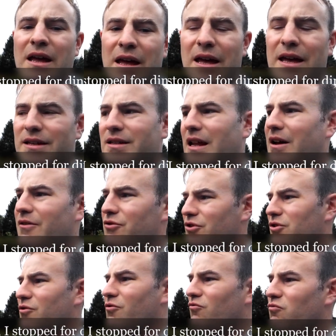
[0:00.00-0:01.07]
it's now just
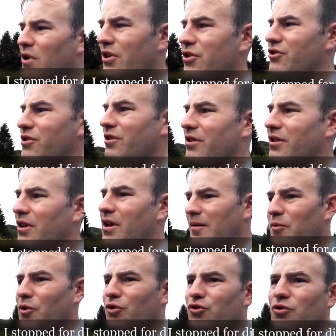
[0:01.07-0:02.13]
called Rushton. I'm
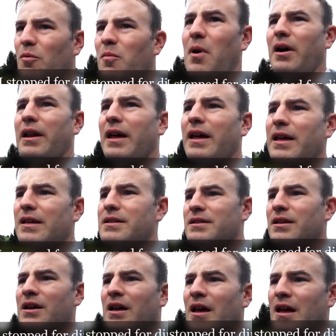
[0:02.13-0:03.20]
not sure why that is,
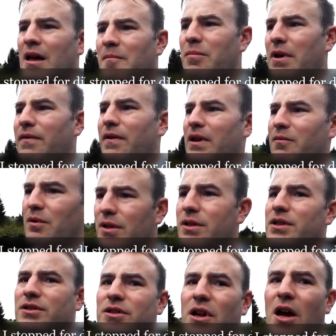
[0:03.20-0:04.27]
but if anyone
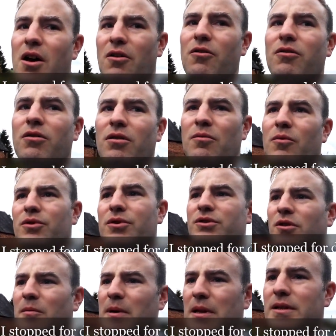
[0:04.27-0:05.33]
does know, wants to
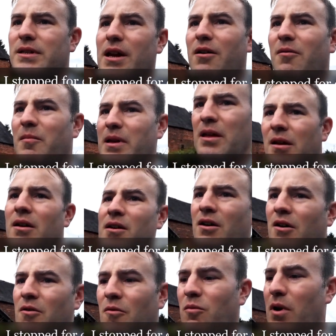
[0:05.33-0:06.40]
comment and tell me
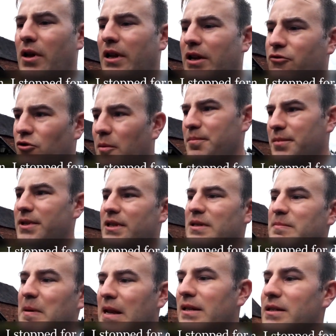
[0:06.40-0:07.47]
why they dropped the
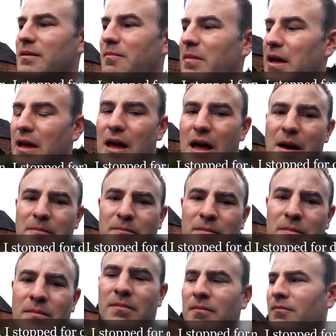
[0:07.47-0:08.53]
Spencer bit,
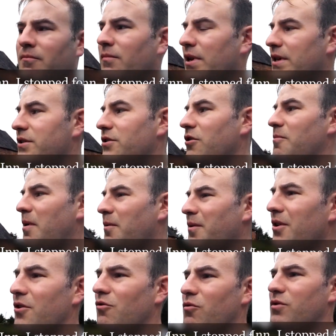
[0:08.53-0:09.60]
please do. But I'm going to
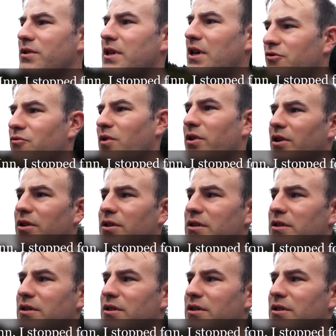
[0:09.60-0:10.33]
call the station Rudyard,